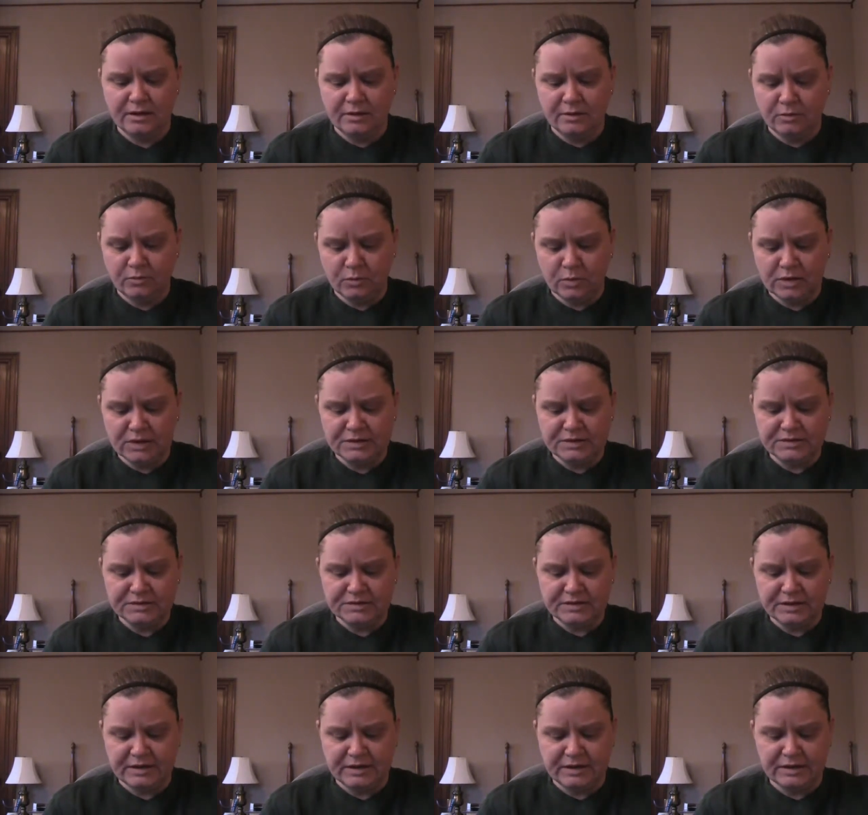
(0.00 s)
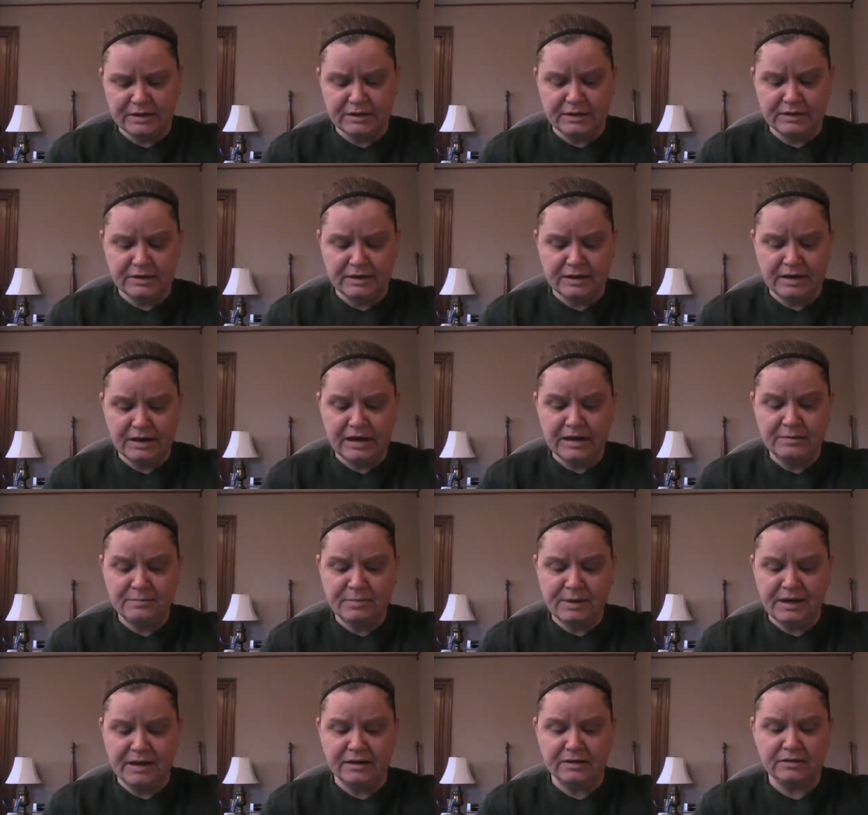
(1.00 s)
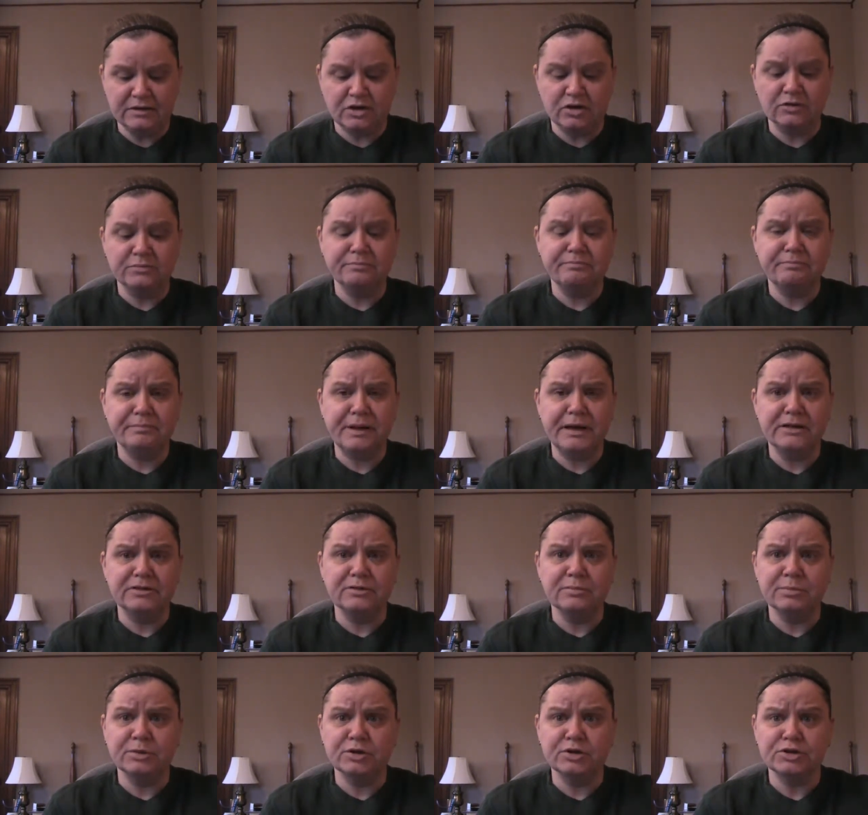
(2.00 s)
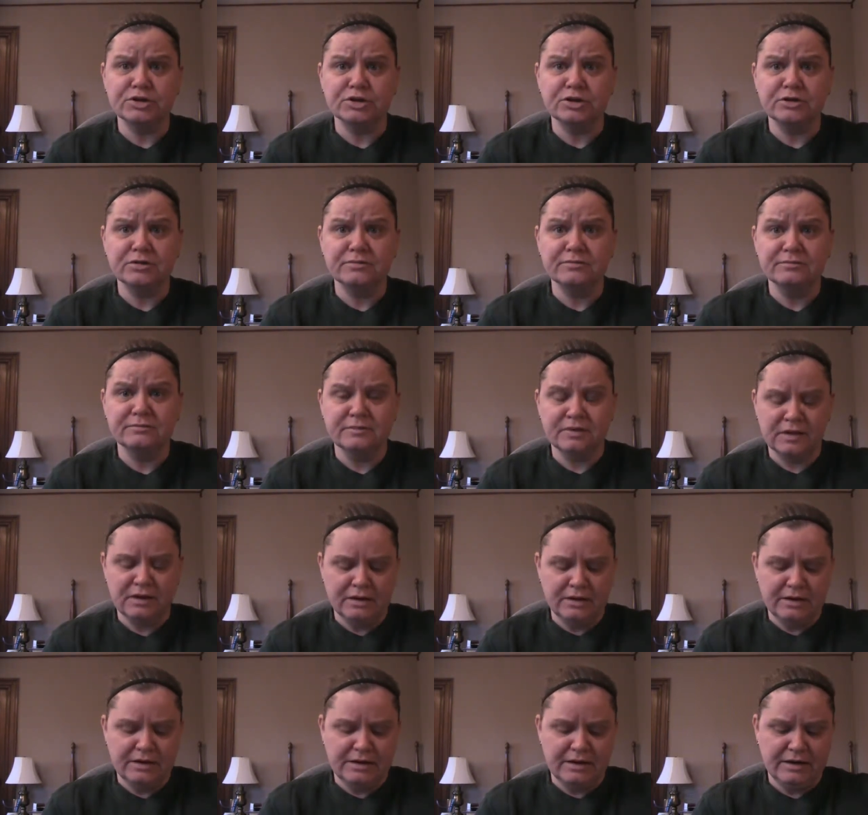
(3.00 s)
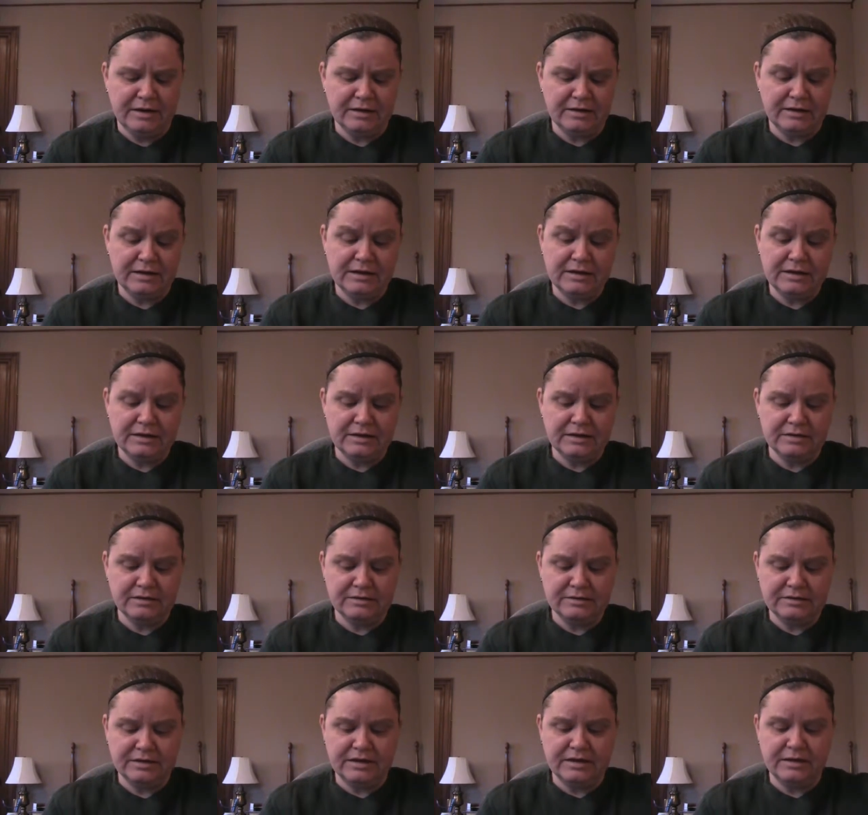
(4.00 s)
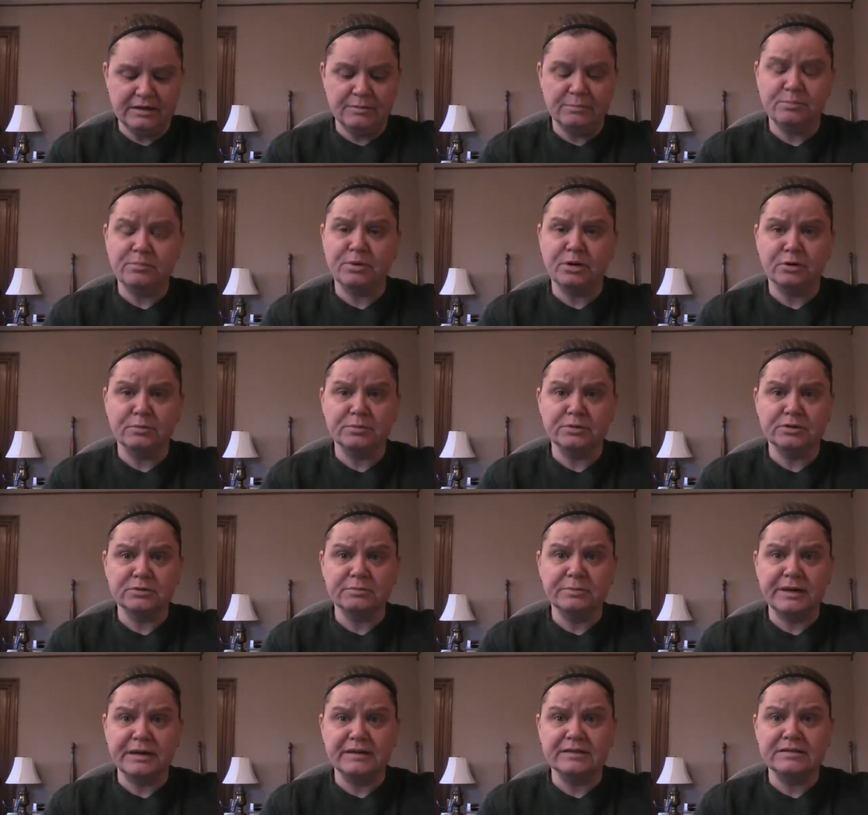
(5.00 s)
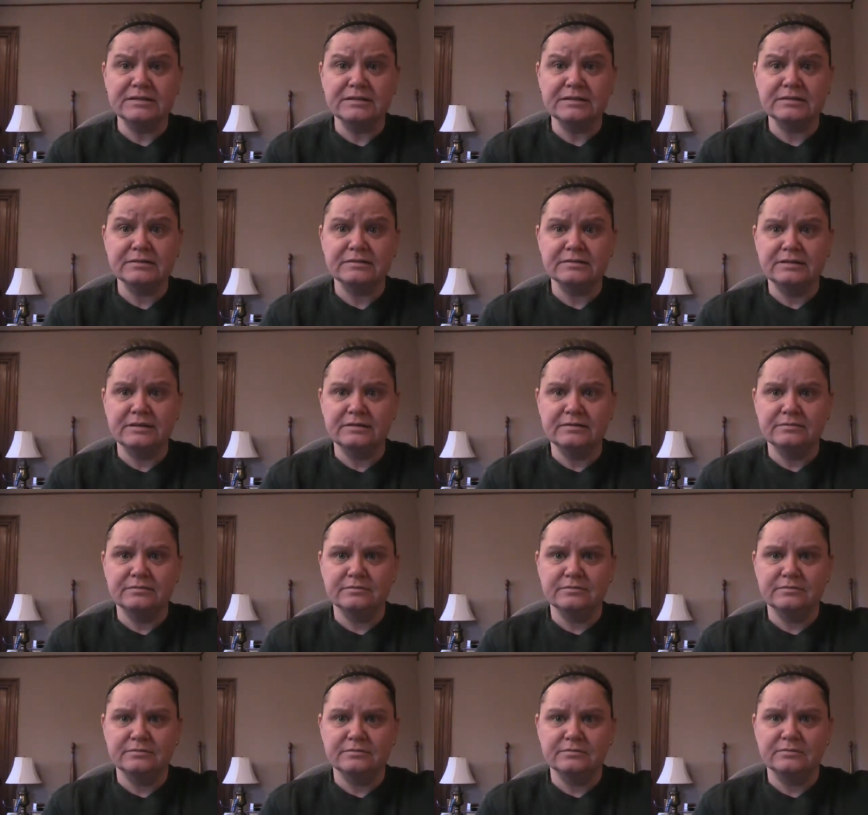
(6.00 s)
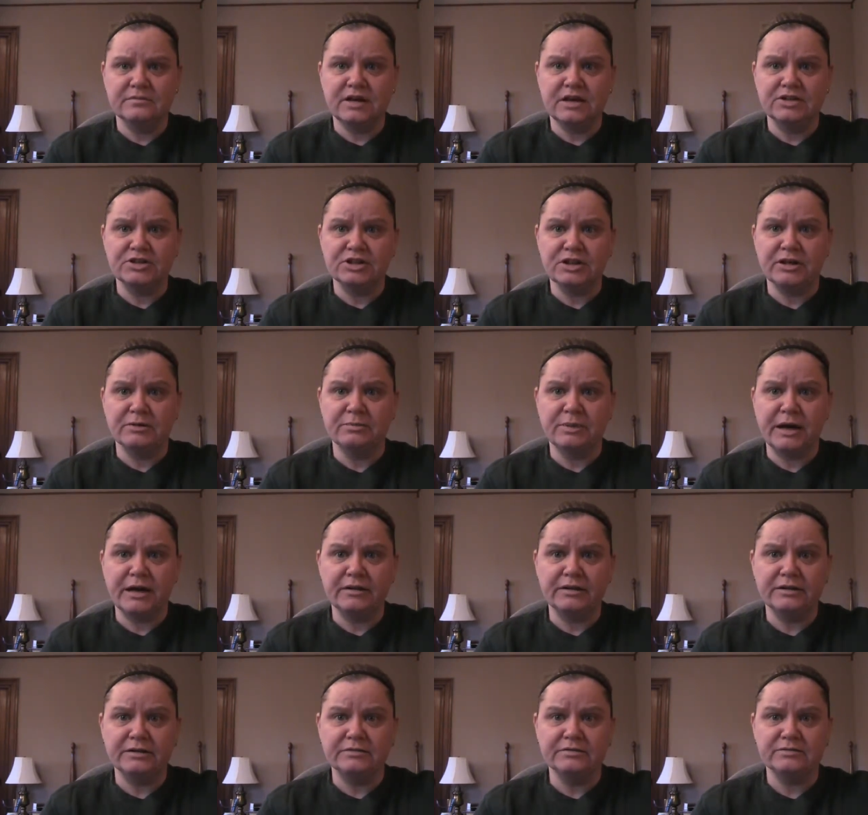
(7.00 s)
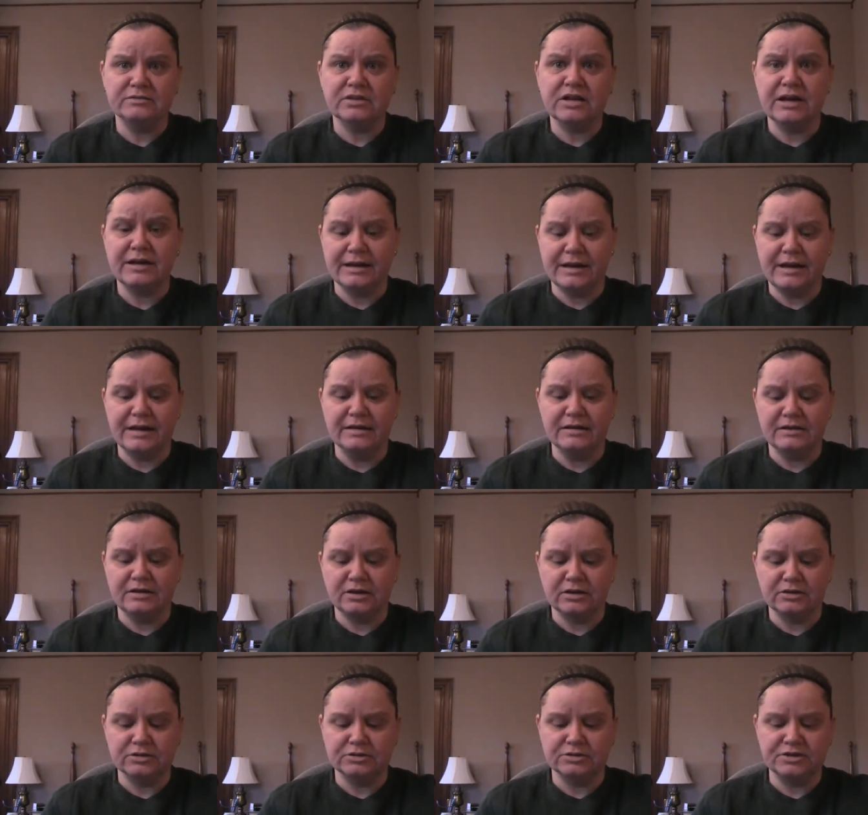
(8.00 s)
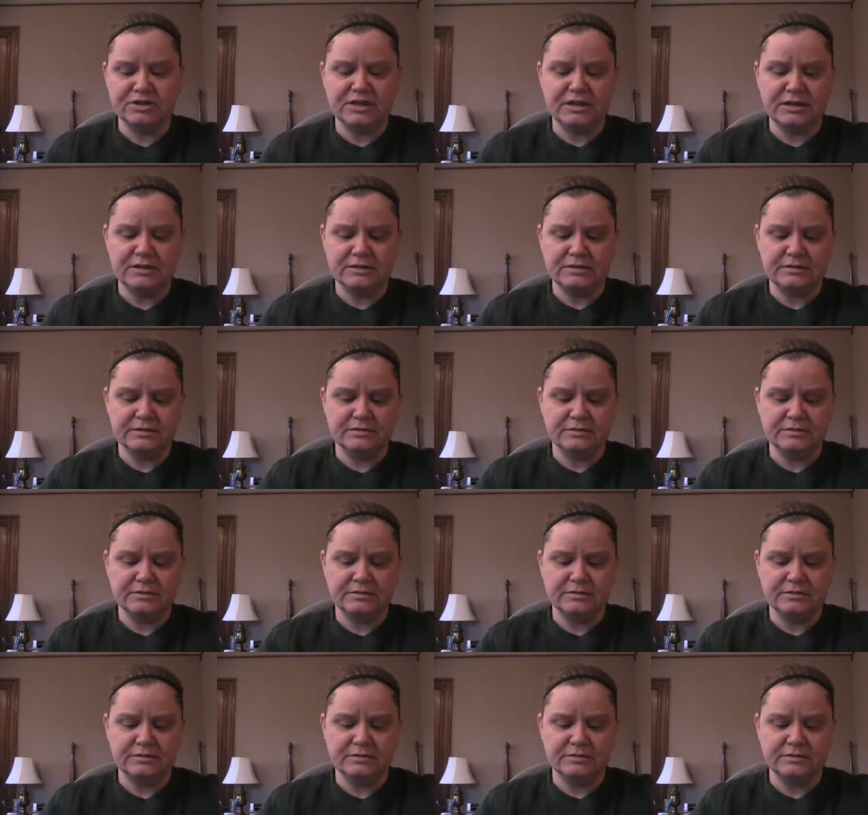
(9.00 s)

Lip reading: was an 8-pan called Petal Pusher, and it is a purple-based eyeshadow palette. It's got 8 colors in it.